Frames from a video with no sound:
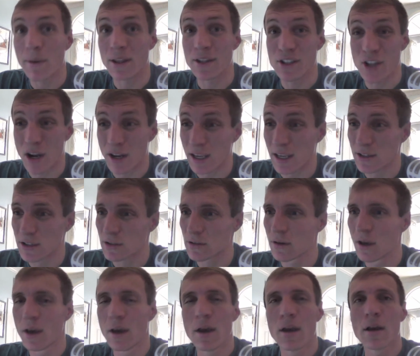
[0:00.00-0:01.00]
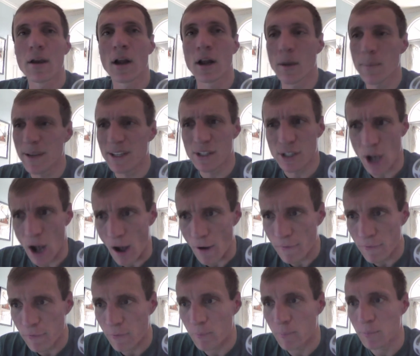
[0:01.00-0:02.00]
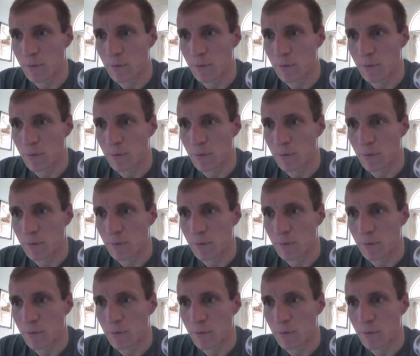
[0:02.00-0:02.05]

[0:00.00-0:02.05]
Kentucky's going to be tough.